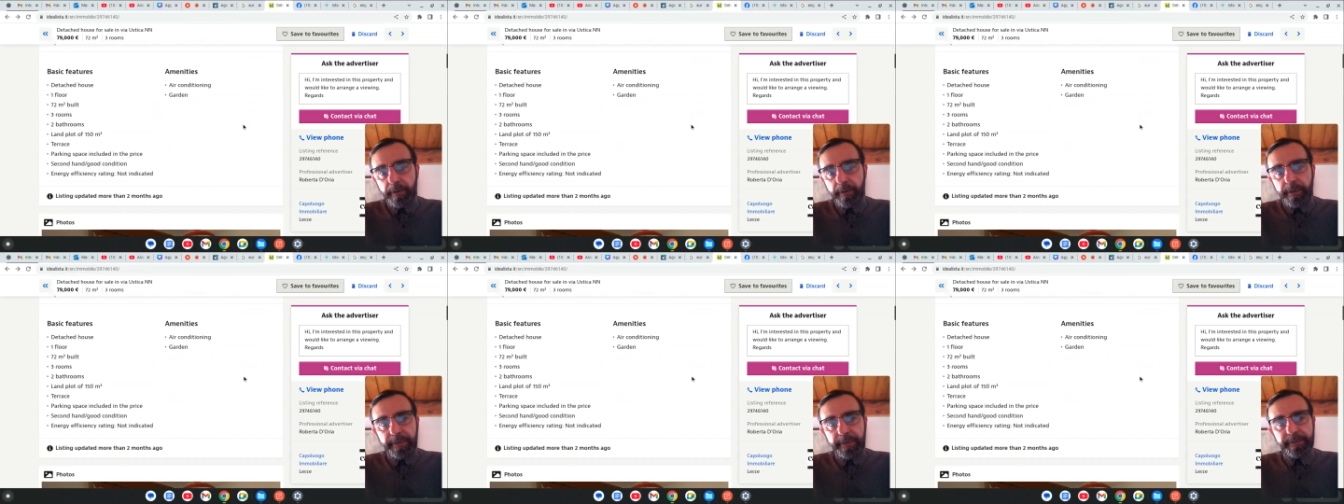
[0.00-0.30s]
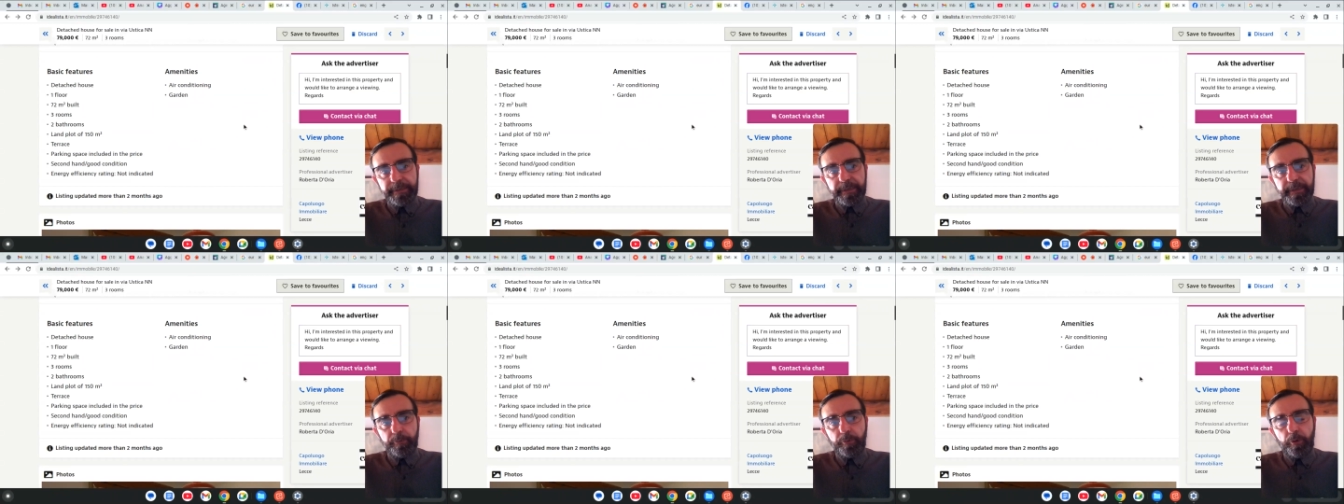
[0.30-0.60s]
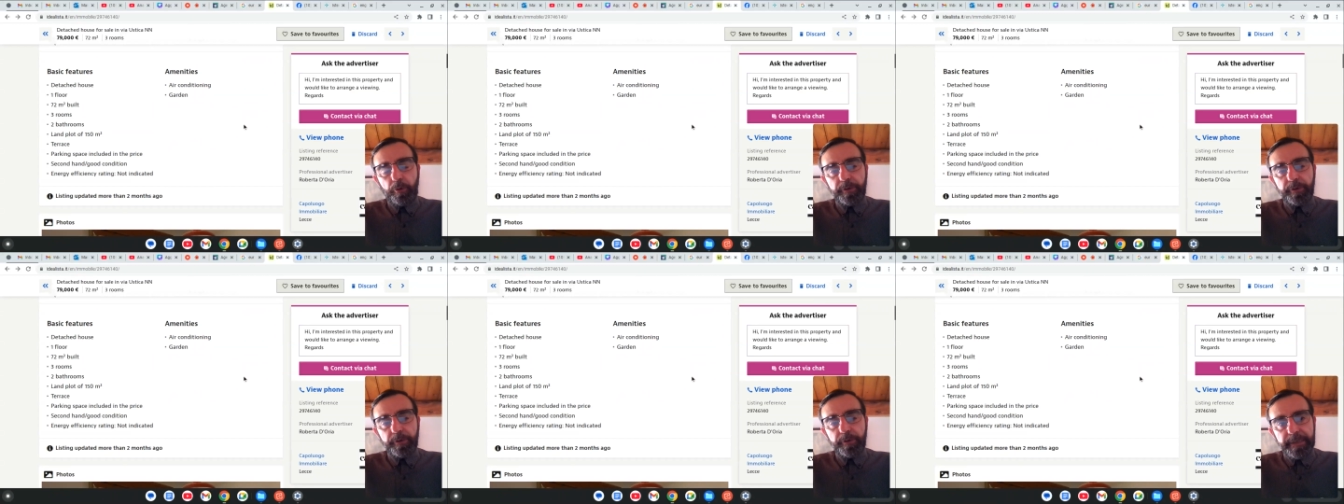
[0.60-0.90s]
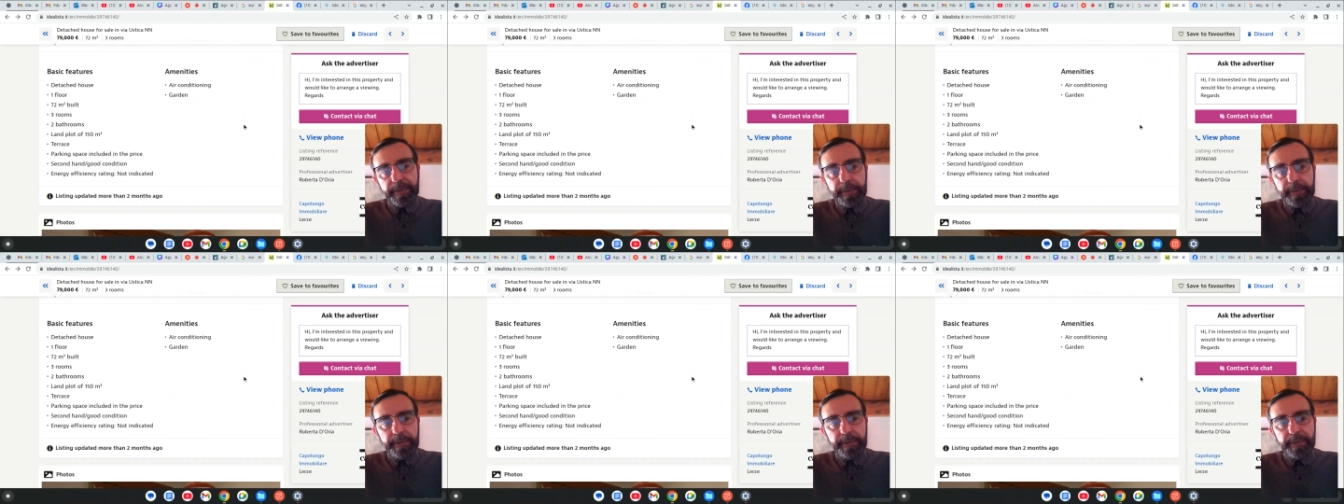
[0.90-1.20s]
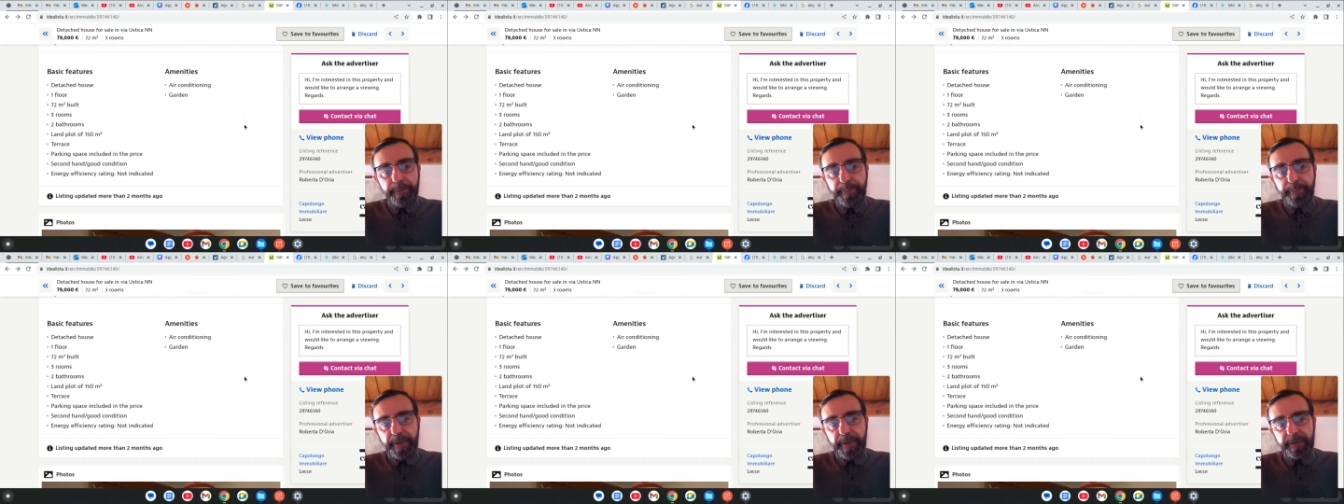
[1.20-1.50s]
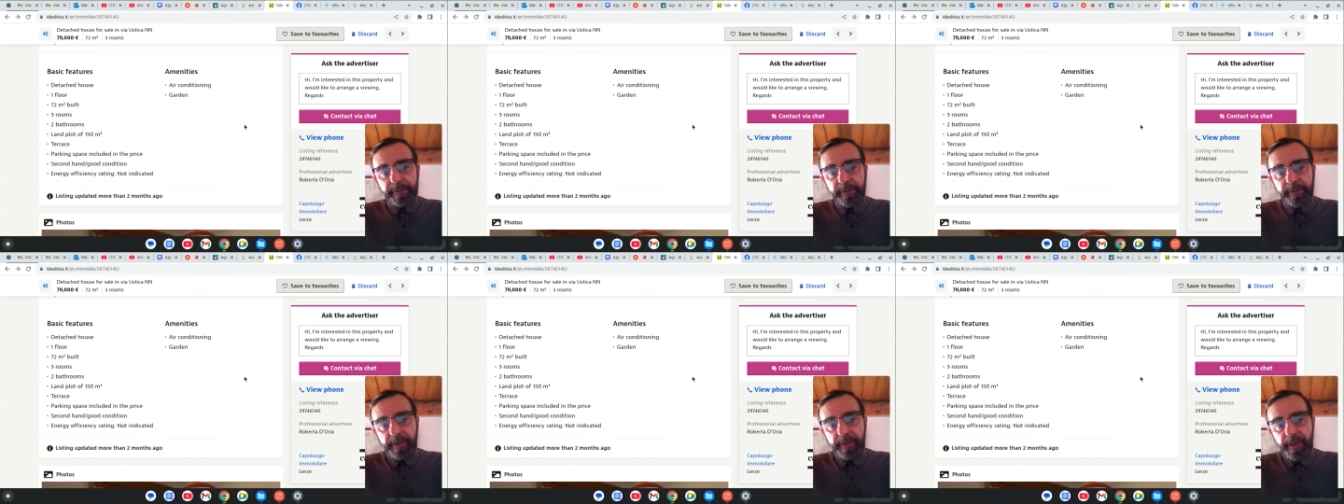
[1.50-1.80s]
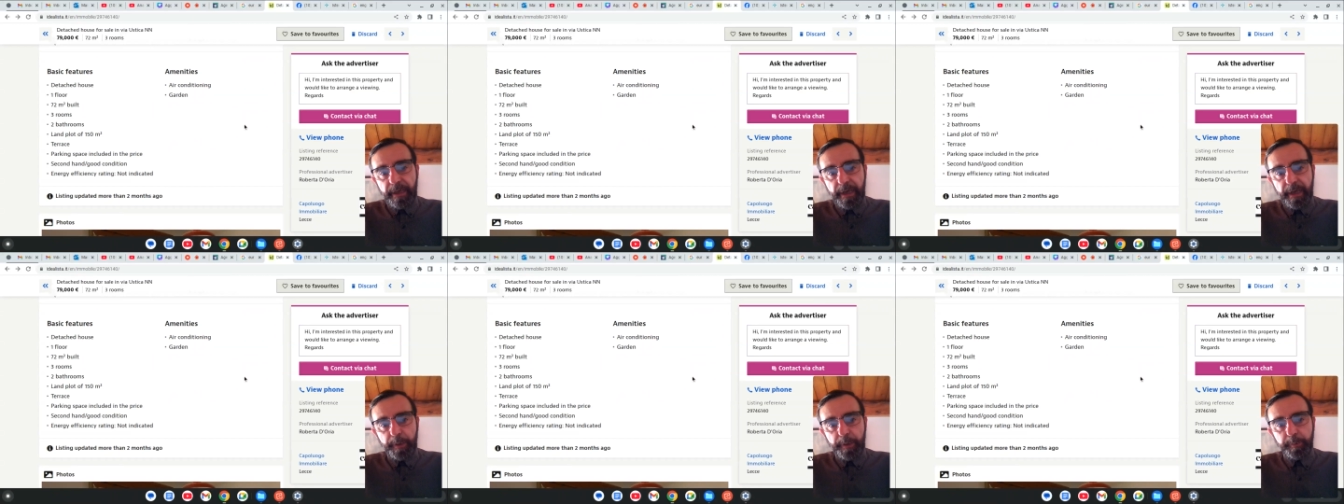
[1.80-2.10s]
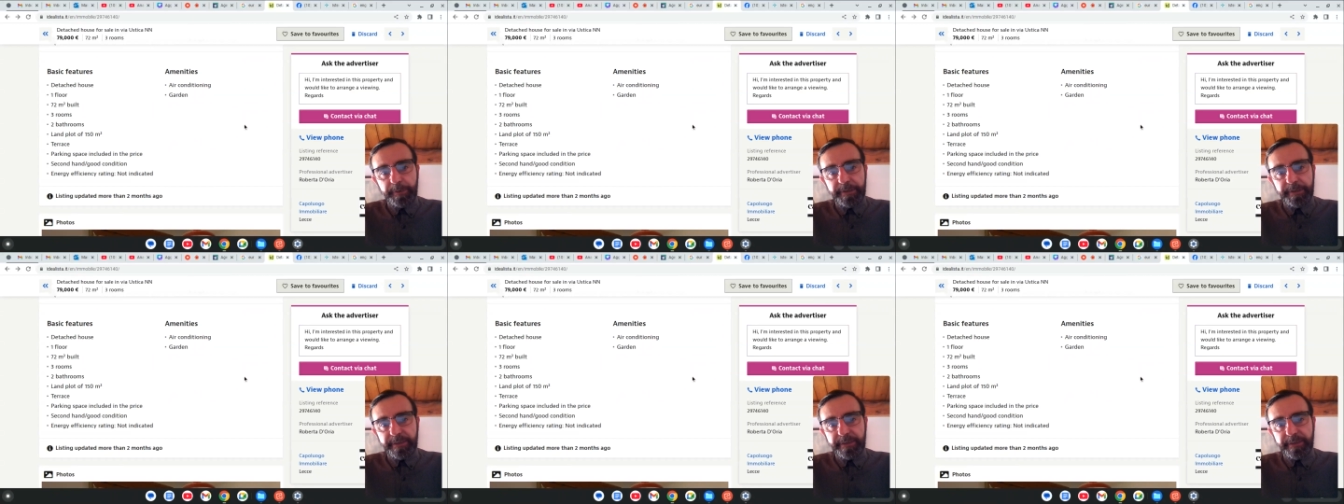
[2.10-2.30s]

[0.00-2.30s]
Is a totally independent house,